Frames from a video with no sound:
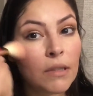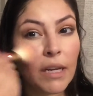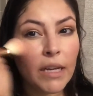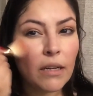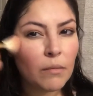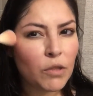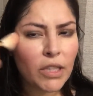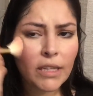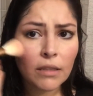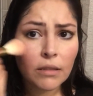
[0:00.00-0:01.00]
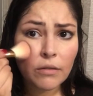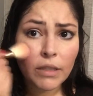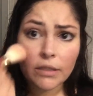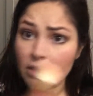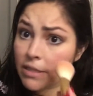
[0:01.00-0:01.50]
Again, I'm looking a little
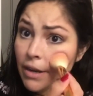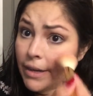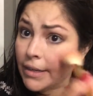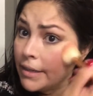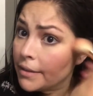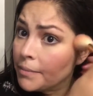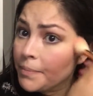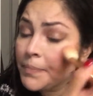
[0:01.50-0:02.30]
red because it's hot in here.